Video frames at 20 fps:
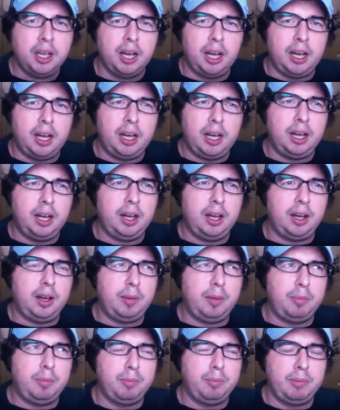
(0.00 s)

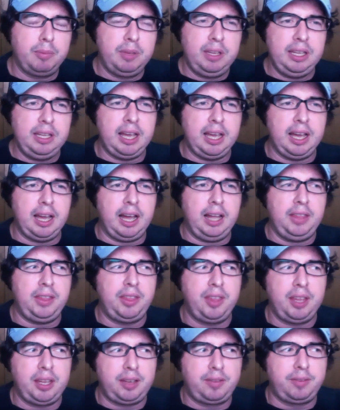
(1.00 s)
Yeah, I
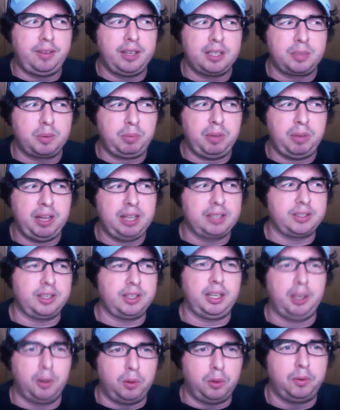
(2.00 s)
think Vince McMahon's
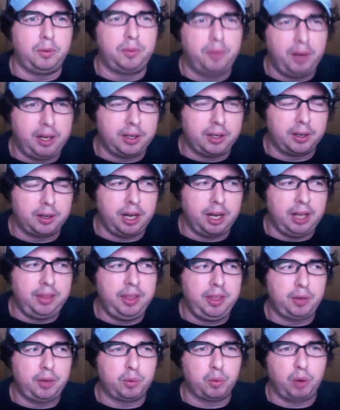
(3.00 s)
like an old fighter. I
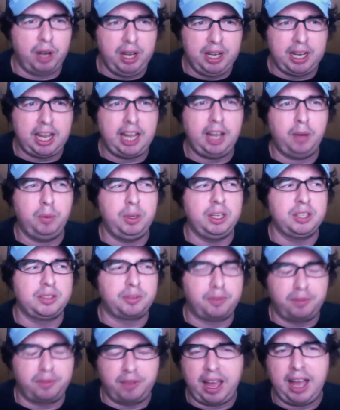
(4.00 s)
think right now he's
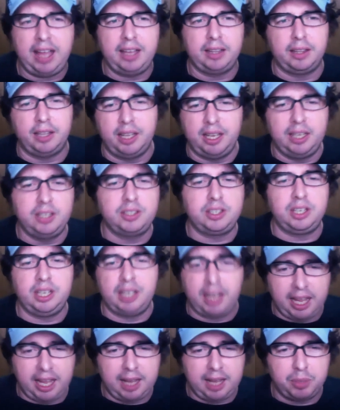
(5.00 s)
fat, lazy,
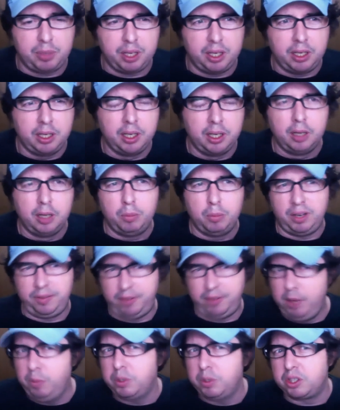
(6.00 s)
and happy. But if
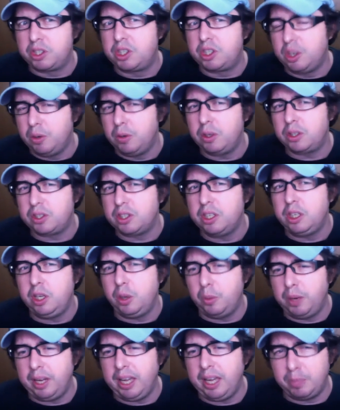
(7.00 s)
he was seriously
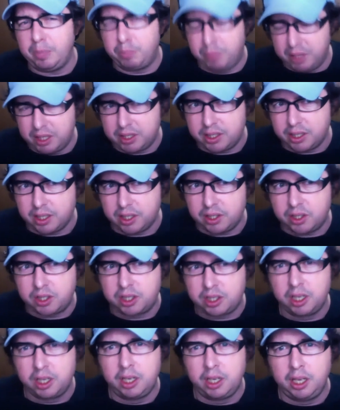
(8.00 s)
going out of
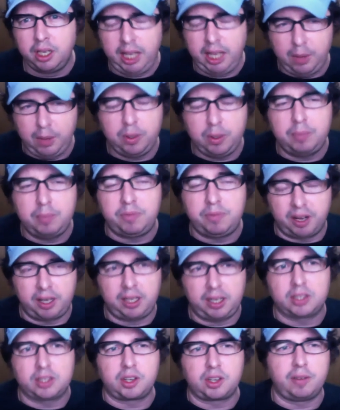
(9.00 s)
business, he would
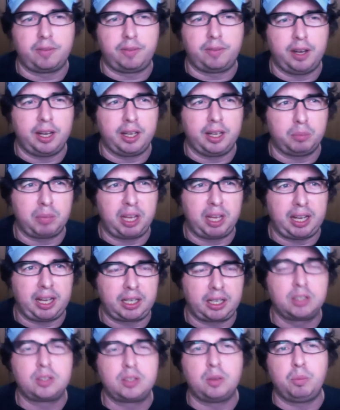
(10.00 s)
fucking start fighting
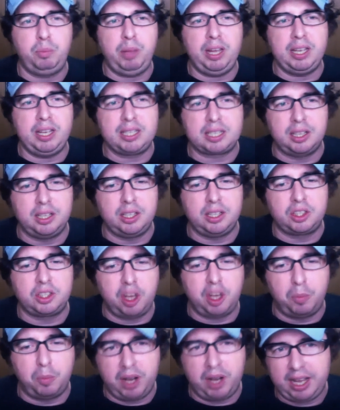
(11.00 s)
back. So basically,
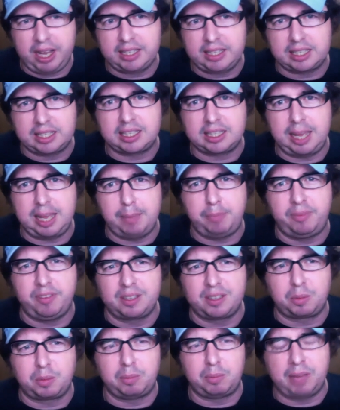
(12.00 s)
someone has to slap
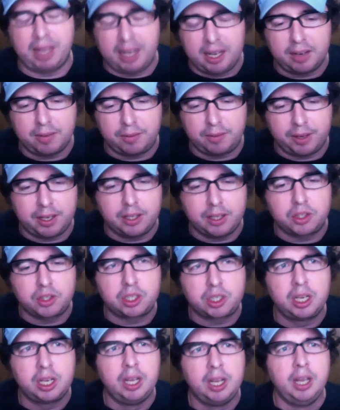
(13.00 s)
Vince McMahon in the
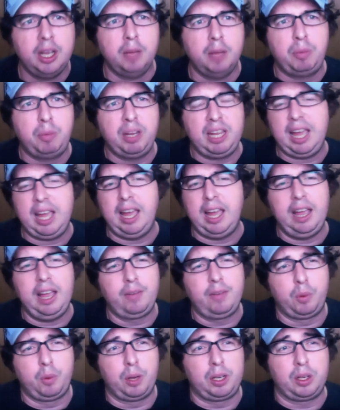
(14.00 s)
face. But yeah,
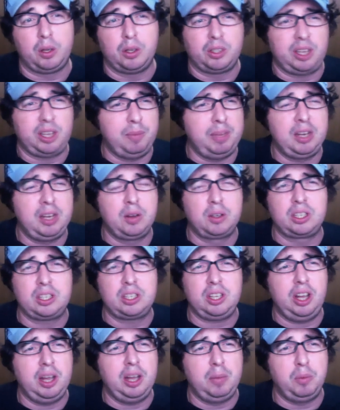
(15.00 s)
everyone goes. I mean, there was a
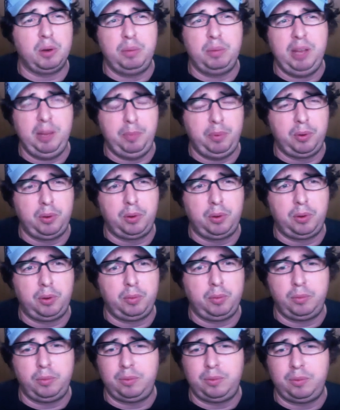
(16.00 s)
time where people...
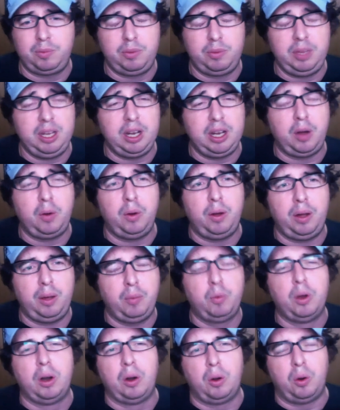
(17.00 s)
You know,
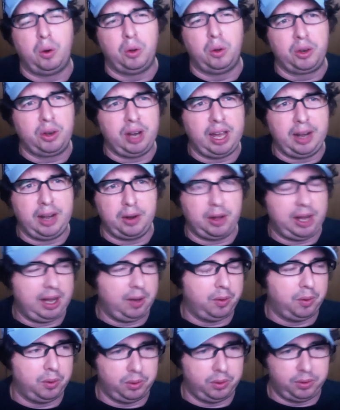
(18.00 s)
we're older. I don't know
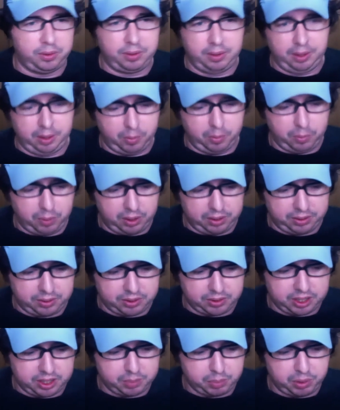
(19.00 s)
how old,
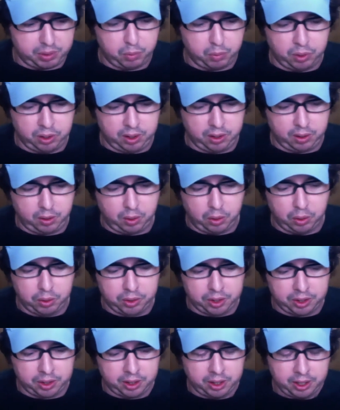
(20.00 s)
Walters is, but we're
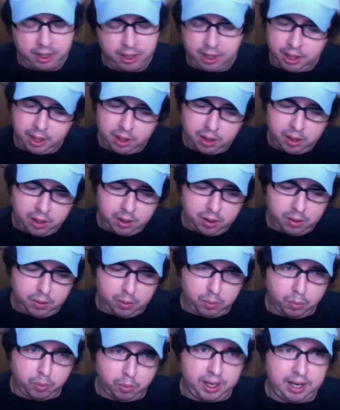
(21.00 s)
older
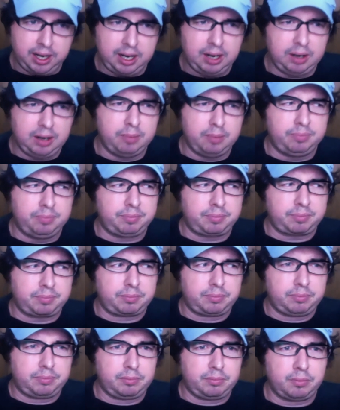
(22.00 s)
where
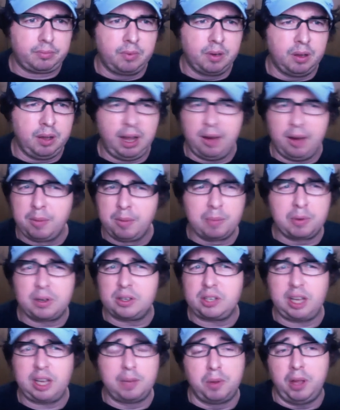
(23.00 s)
I remember
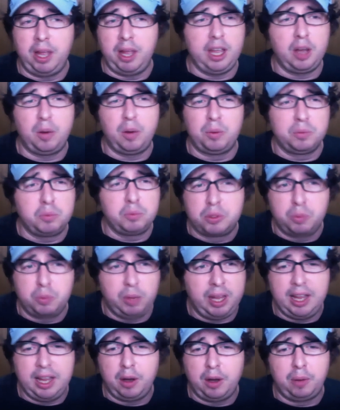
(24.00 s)
a time
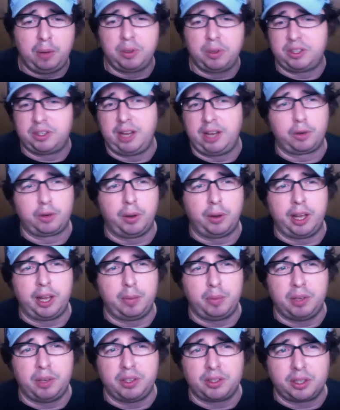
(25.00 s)
AOL was never going out
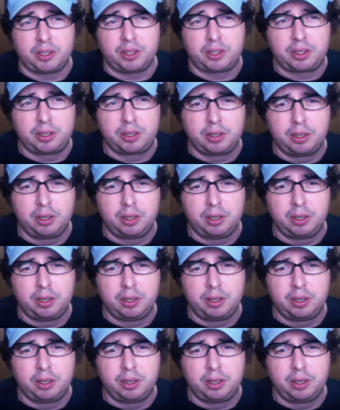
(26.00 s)
of business.